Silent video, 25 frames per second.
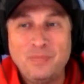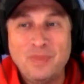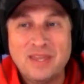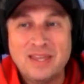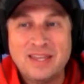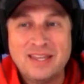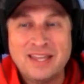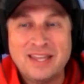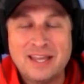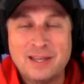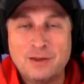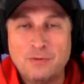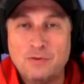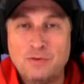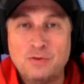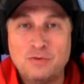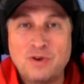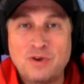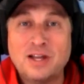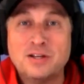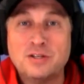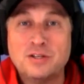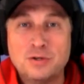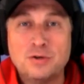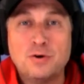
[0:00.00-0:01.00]
like, if you've
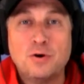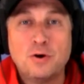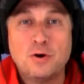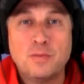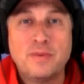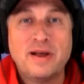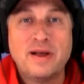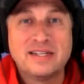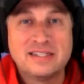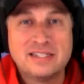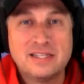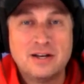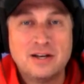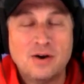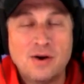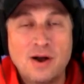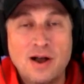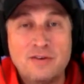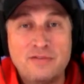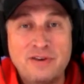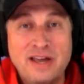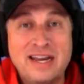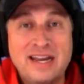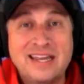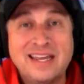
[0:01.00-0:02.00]
got two quarterbacks, you don't
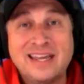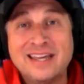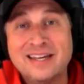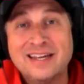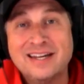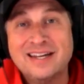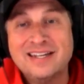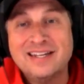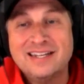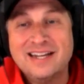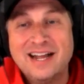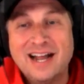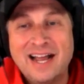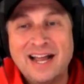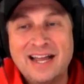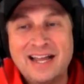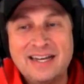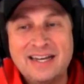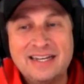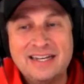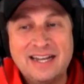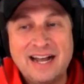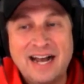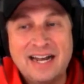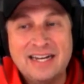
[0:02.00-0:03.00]
have any.
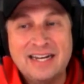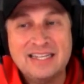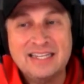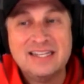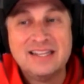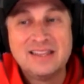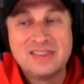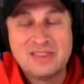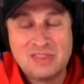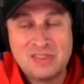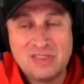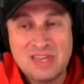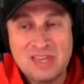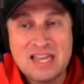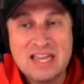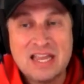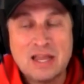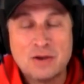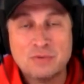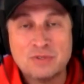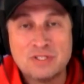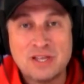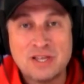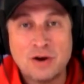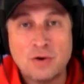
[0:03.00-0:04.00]
And I didn't think
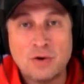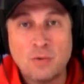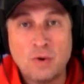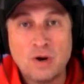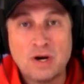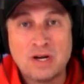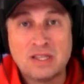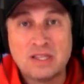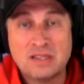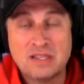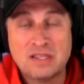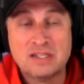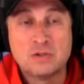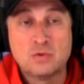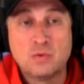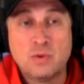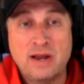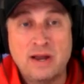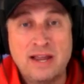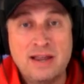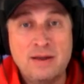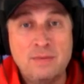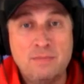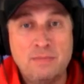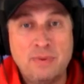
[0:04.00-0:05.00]
it was going to work this
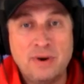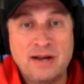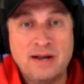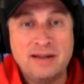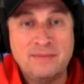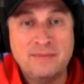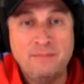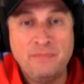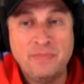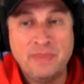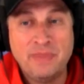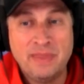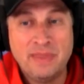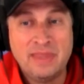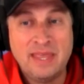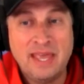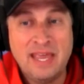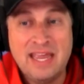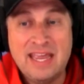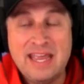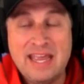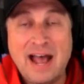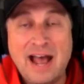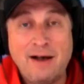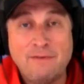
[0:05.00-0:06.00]
way, but
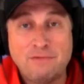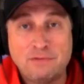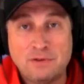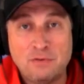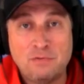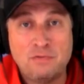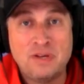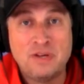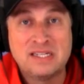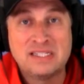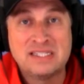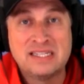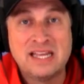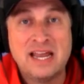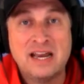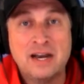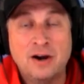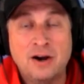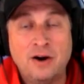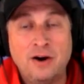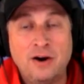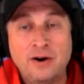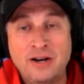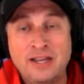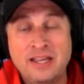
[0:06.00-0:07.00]
they have to fix that in a
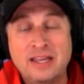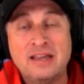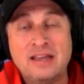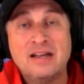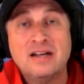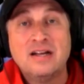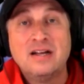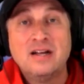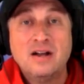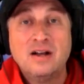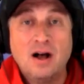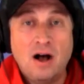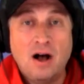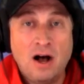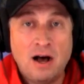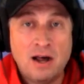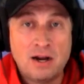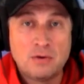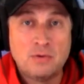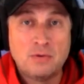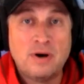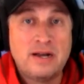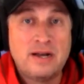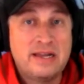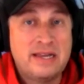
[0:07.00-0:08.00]
hurry.
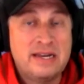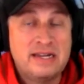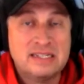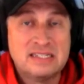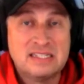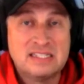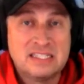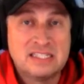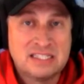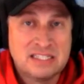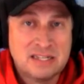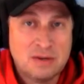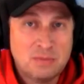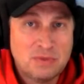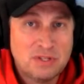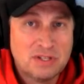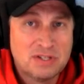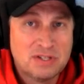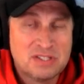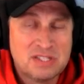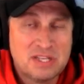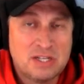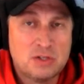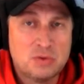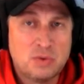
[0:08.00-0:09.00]
Ottawa, in a similar
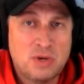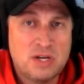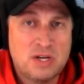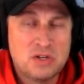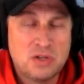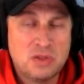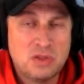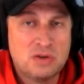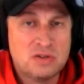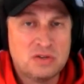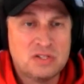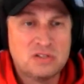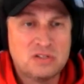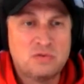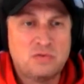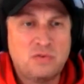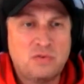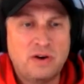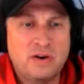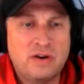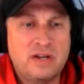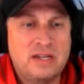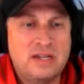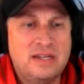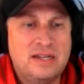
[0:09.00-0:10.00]
situation, there's this
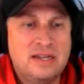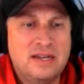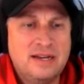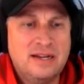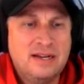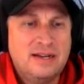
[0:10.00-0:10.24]
very